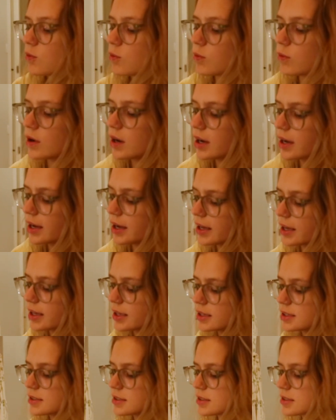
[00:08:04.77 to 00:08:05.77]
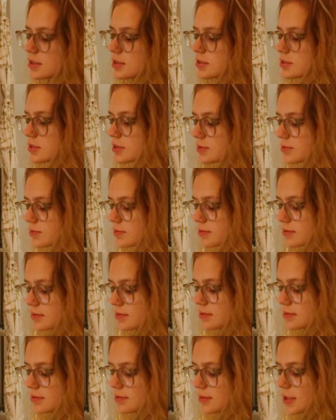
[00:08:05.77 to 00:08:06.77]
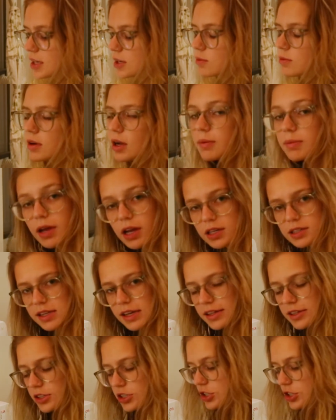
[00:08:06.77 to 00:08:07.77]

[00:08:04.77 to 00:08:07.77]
was, well, I'm not exactly